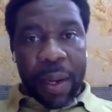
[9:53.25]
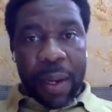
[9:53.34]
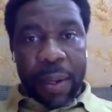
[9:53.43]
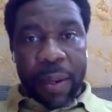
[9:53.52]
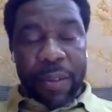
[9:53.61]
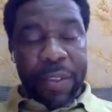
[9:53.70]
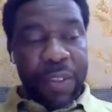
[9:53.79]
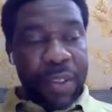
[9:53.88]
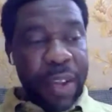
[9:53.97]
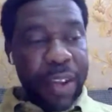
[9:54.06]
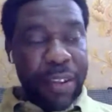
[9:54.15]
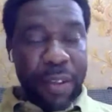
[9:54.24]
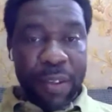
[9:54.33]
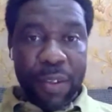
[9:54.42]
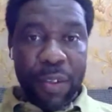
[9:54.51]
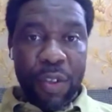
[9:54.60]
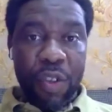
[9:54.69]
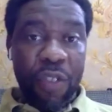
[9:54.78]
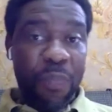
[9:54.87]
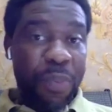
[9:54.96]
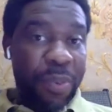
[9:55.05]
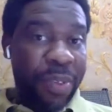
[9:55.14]
I, I stayed in the city
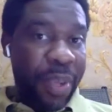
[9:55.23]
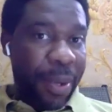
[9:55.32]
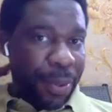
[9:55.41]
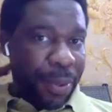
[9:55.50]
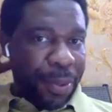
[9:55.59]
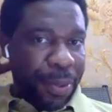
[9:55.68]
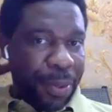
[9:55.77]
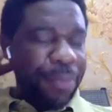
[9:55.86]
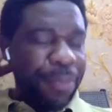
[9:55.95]
of Port Harcourt